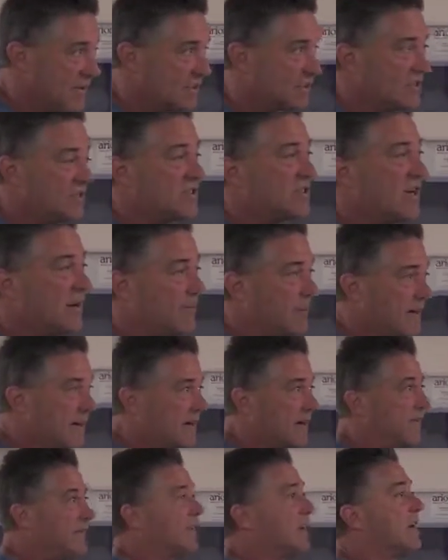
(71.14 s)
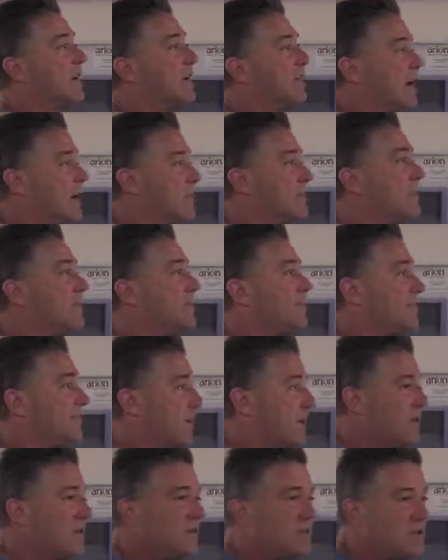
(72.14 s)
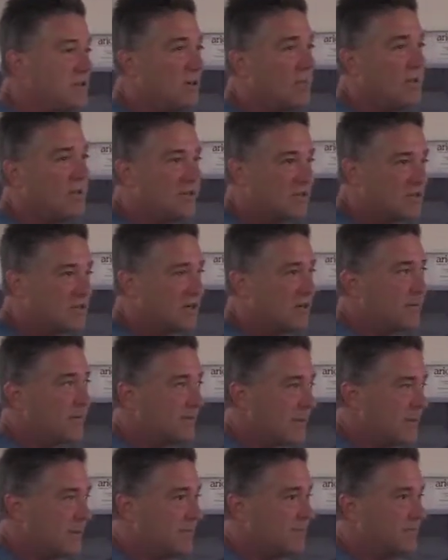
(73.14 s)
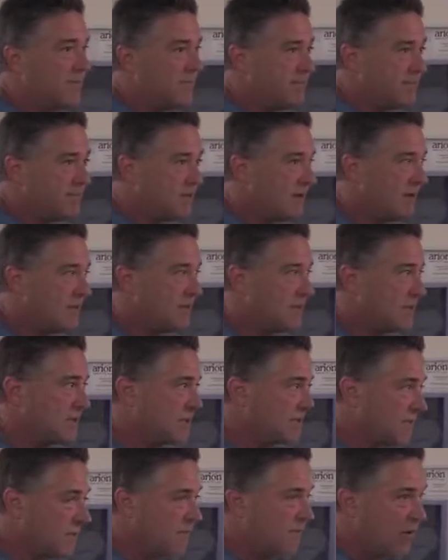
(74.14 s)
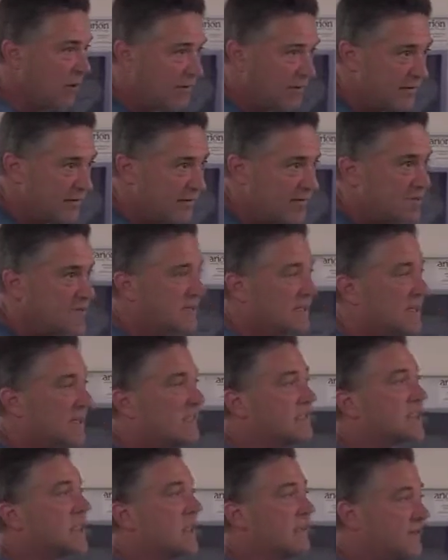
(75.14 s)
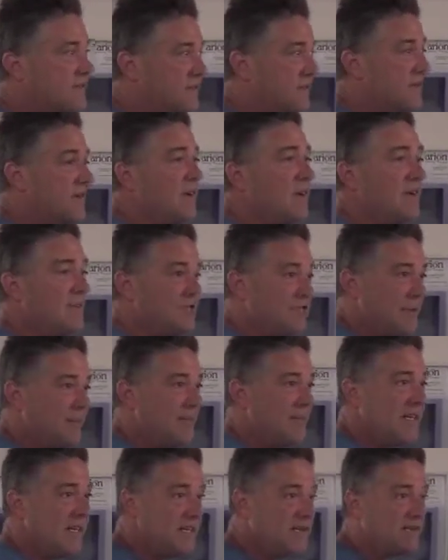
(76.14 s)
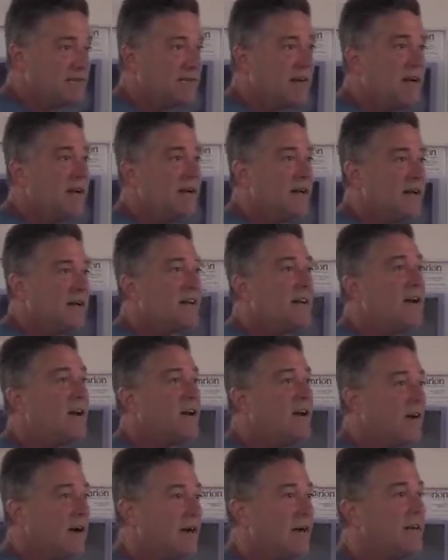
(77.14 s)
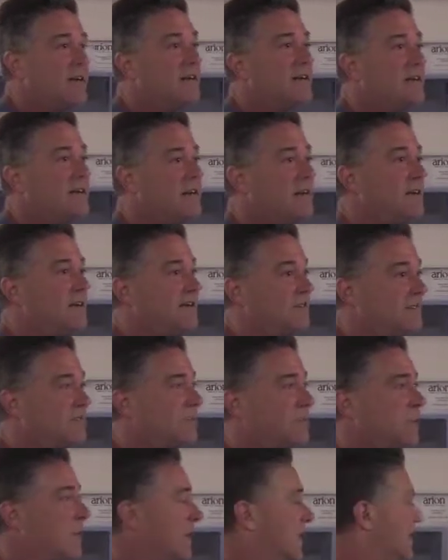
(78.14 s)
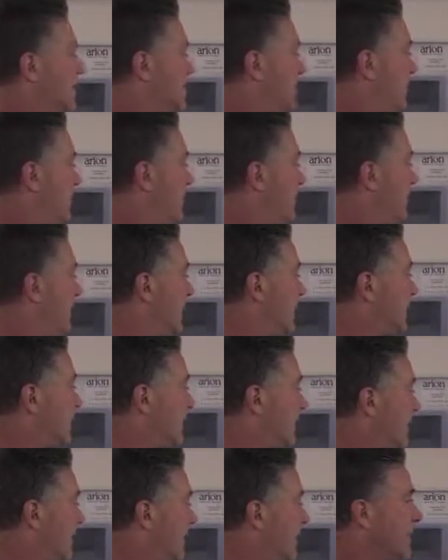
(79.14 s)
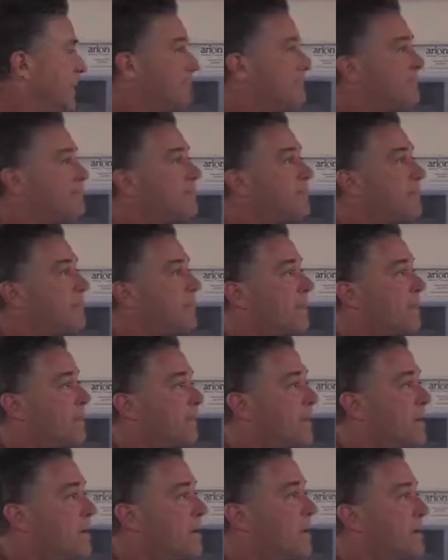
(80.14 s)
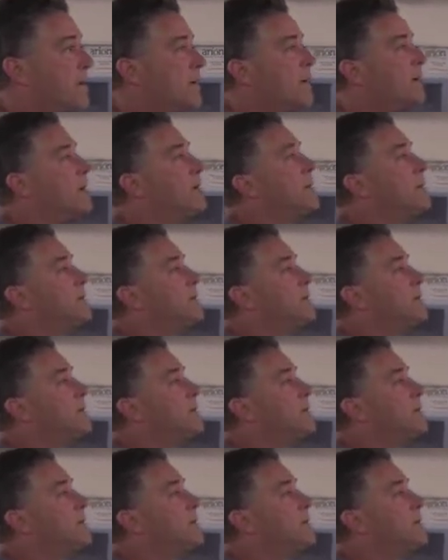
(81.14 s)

this is something we gotta figure out. Right. So it is gonna be process for both of us, and like I said, if someone needs training again on it, this is what it's gonna be. So And right, you'll- You'll know how long it